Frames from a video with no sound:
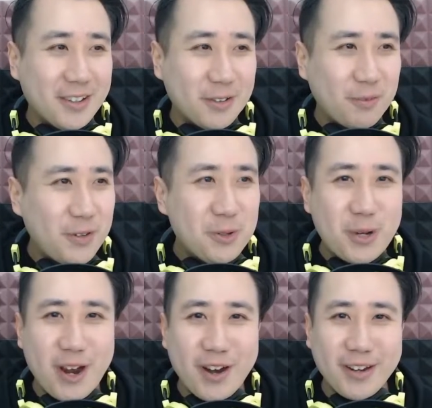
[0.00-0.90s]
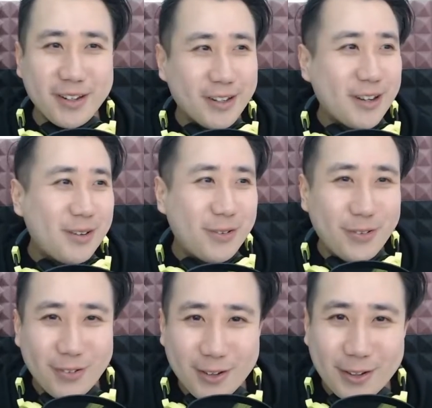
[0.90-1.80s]
field card.
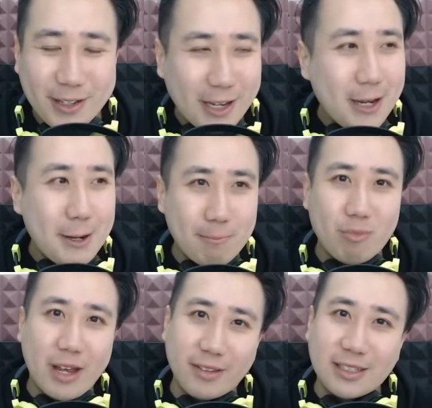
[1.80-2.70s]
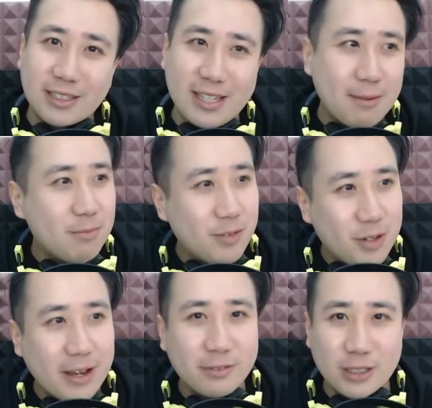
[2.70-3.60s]
If I think some
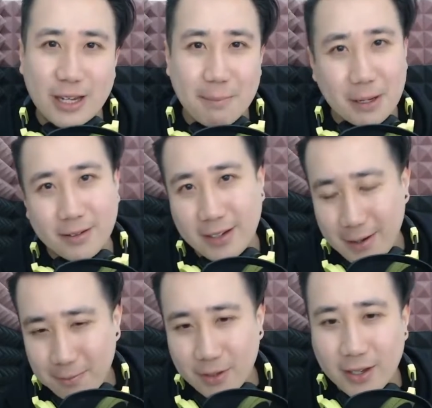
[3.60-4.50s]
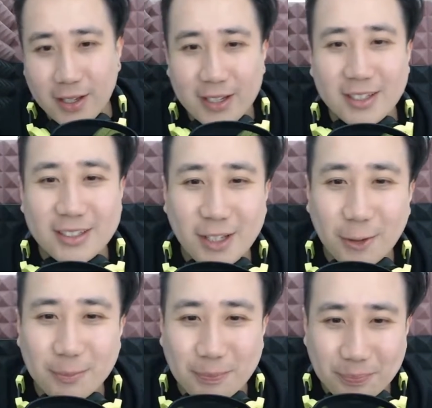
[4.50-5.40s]
you have to tap it. Yeah.
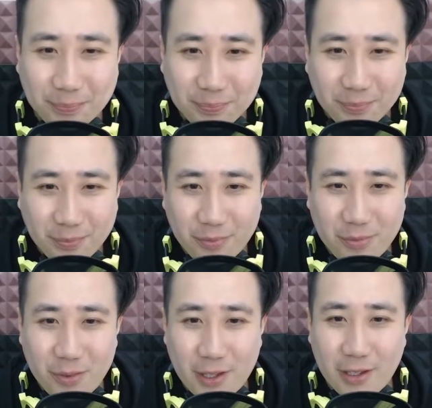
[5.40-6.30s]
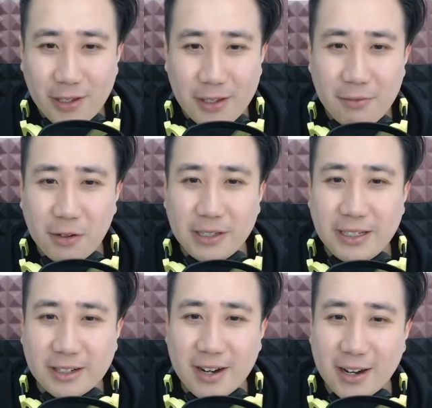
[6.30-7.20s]
So if your
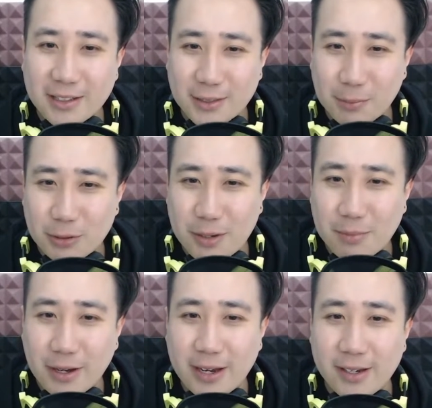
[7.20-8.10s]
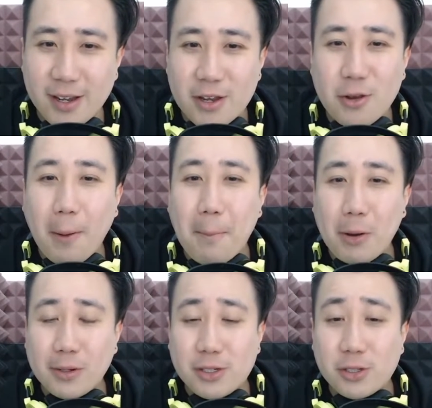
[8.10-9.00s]
leader card is a Boujack Brigade, your
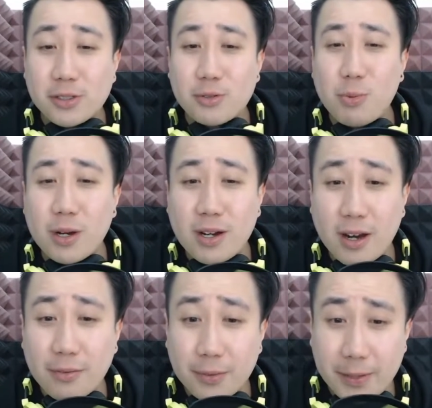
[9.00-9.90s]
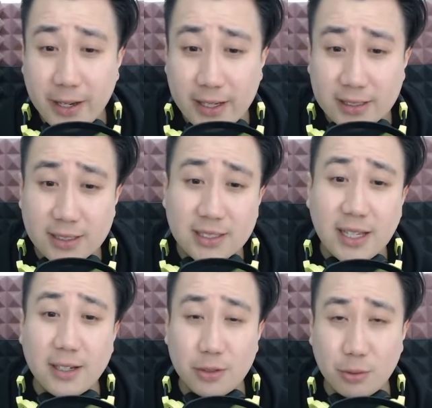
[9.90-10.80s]
opponent chooses 1 card from their hands and
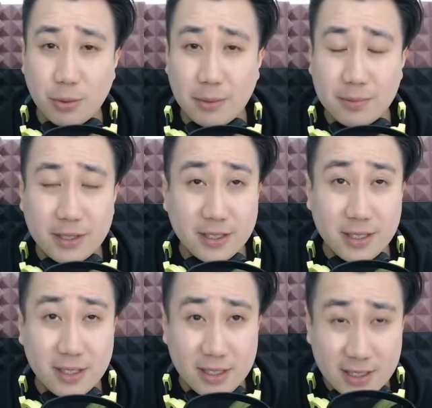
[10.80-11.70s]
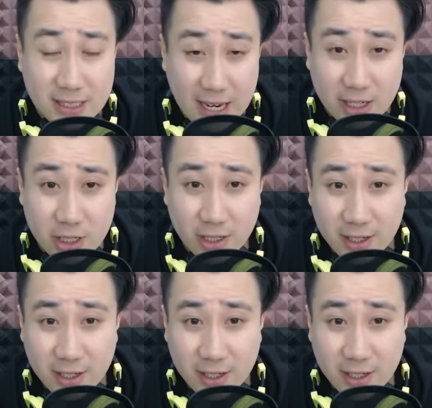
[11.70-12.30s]
send it to warp. This is such